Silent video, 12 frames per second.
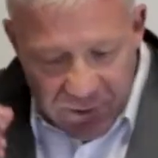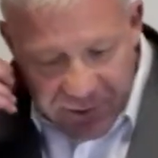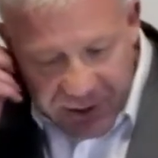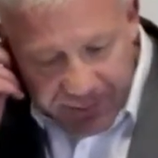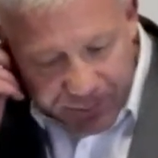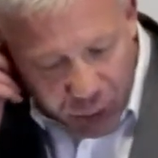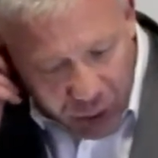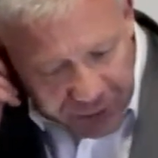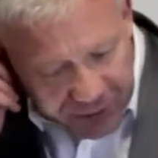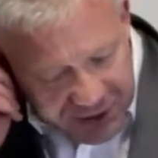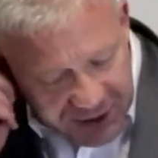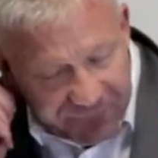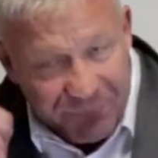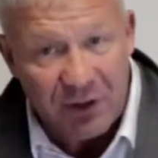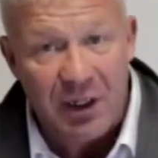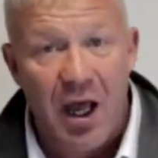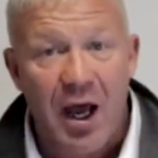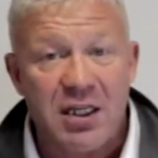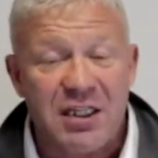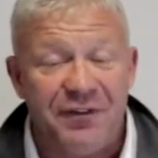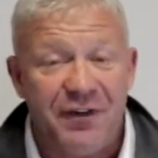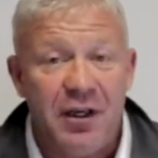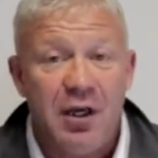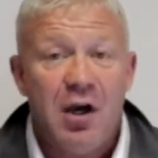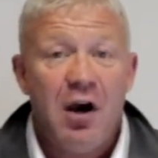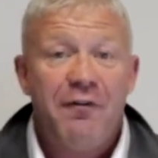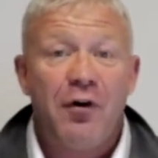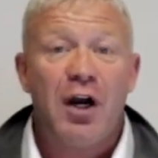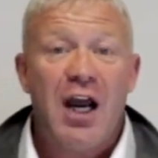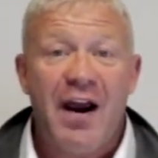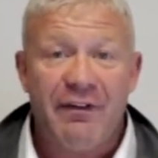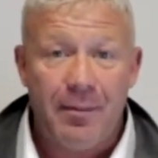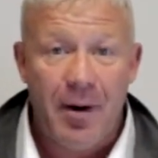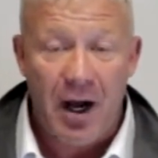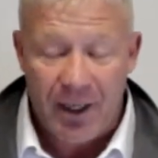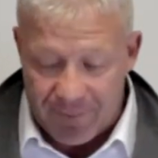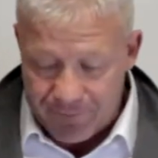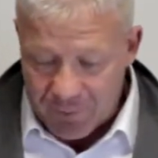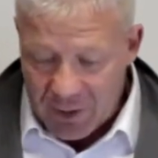the importance of philosophy for everybody.